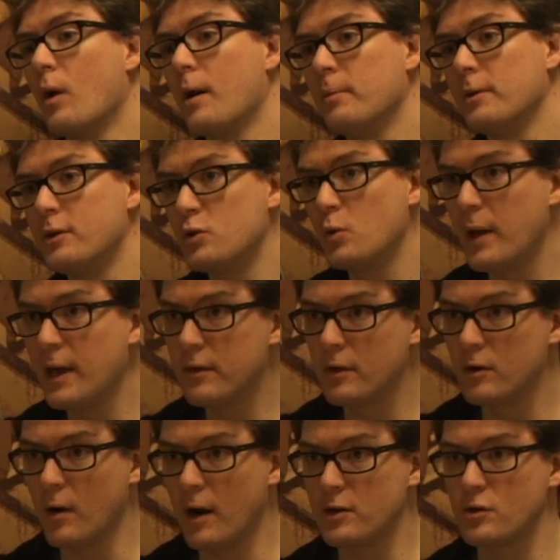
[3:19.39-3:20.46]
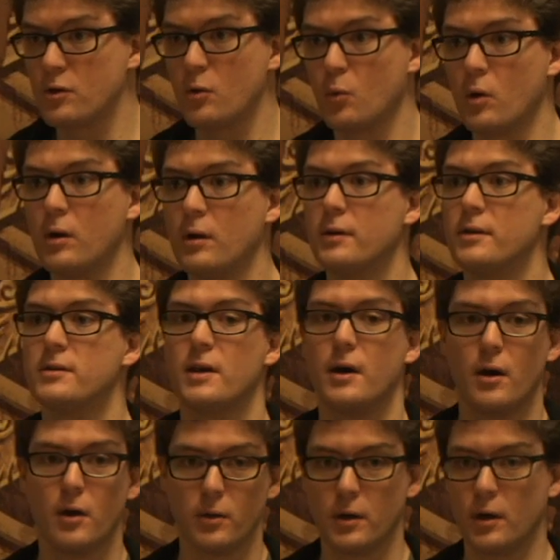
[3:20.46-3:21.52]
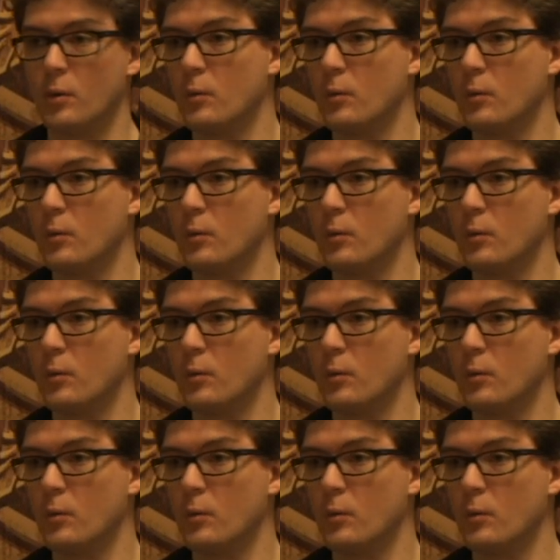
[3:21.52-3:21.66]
we're able to tweak the direction of the world and say,